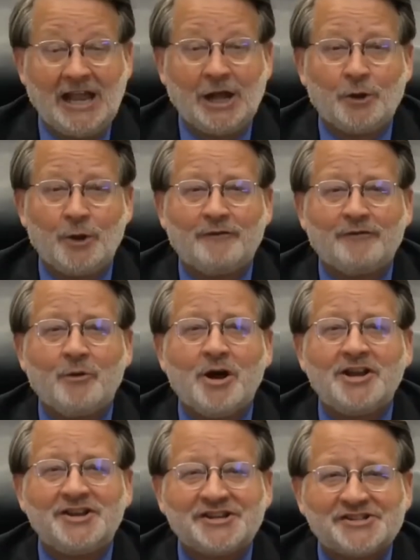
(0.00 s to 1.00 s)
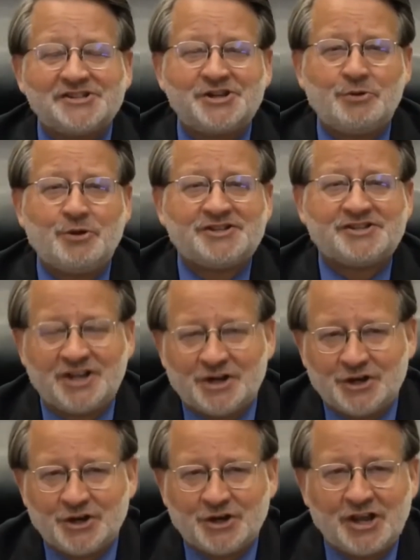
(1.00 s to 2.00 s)
Hello, everyone. This is U.S.
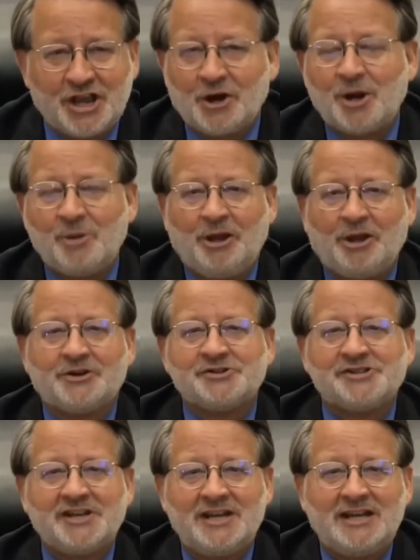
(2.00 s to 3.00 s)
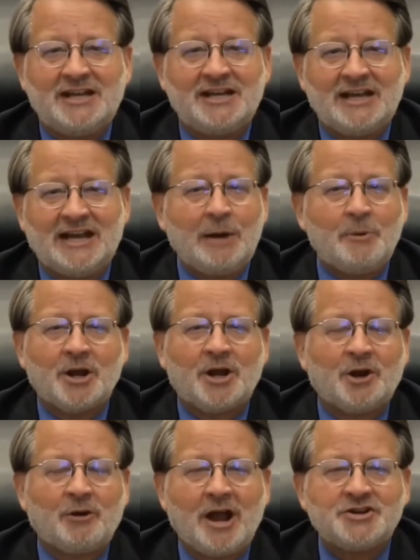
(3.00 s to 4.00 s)
Senator Garry Peters, and I want to
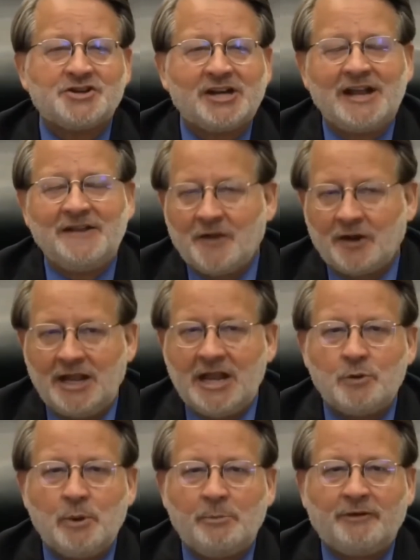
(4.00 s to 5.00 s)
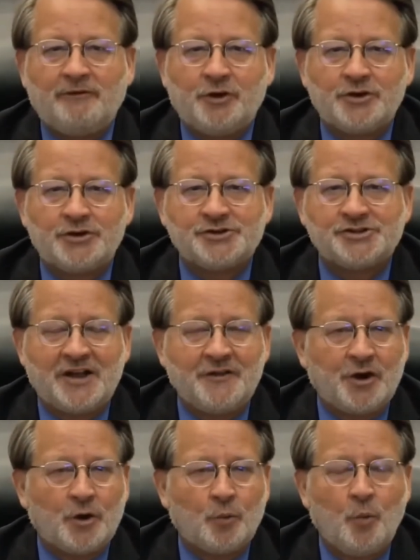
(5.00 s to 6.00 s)
congratulate the League of Women Voters on
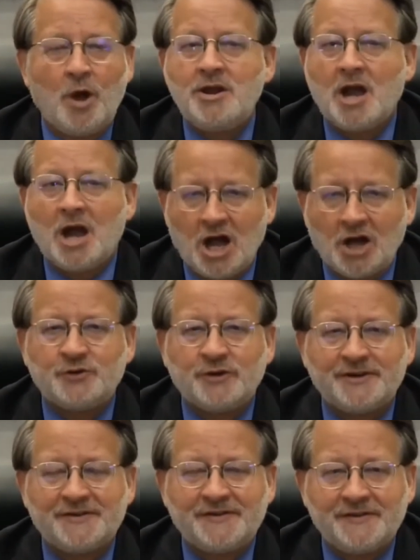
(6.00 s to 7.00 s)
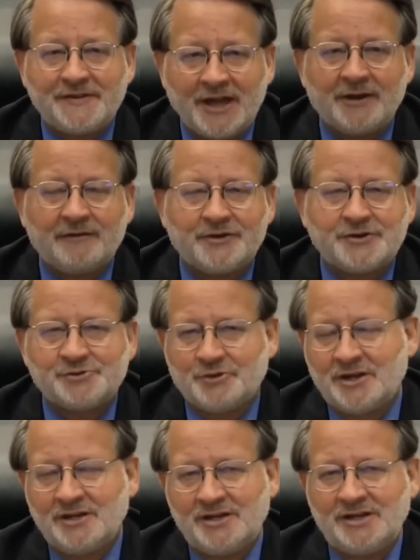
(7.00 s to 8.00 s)
their 100th anniversary.
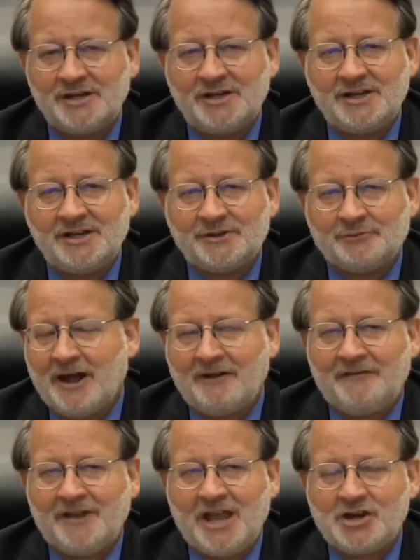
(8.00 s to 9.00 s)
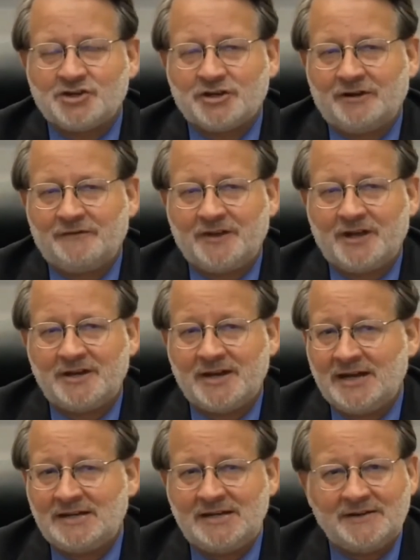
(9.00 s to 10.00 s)
The ratification of the
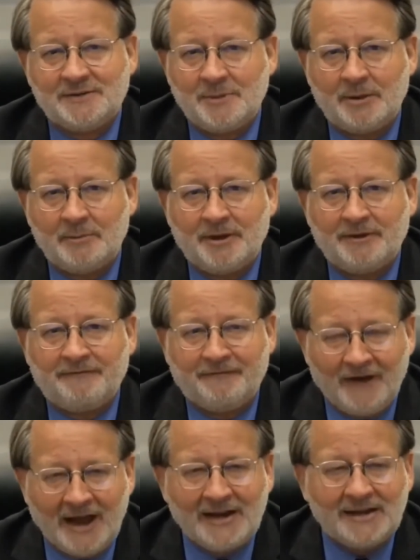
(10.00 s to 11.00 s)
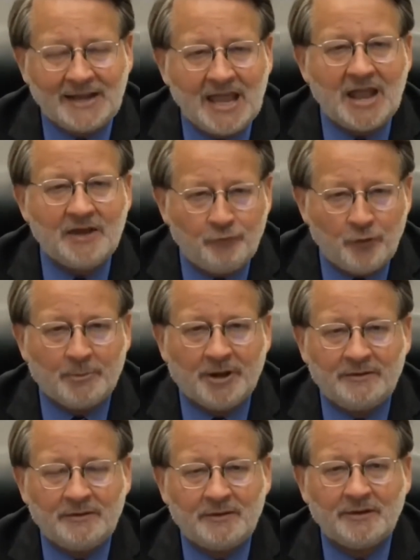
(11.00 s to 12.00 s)
19th Amendment finally gave
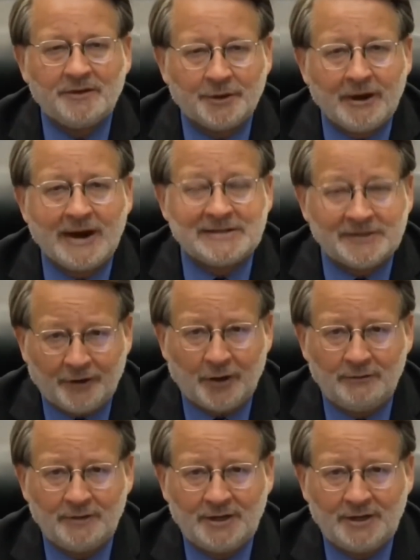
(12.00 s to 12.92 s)
women the right to vote.